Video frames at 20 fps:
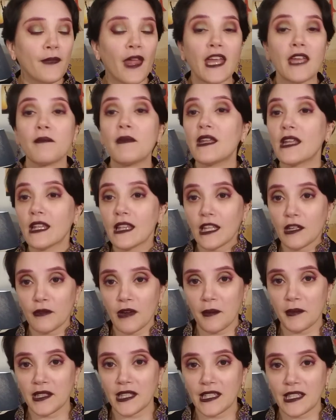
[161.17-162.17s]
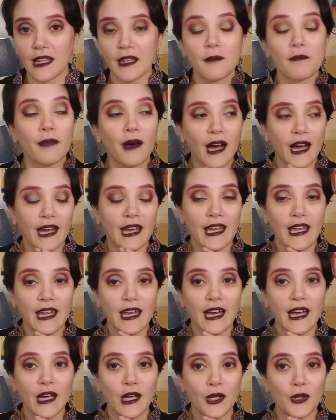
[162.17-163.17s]
I immediately remedied it by
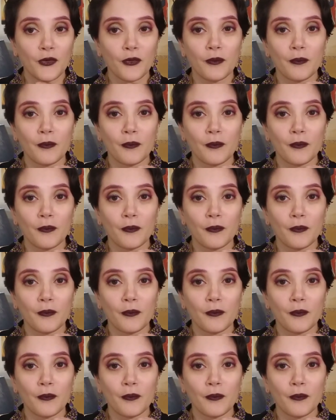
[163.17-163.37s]
uh,